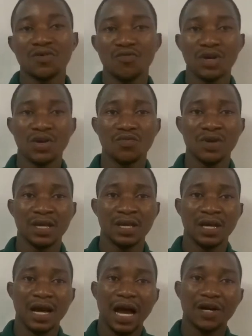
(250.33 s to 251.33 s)
we
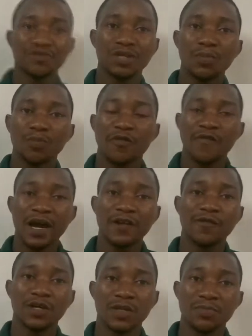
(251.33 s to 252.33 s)
actually
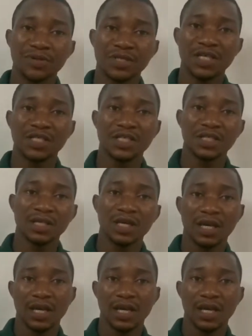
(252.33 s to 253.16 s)
provide for depreciation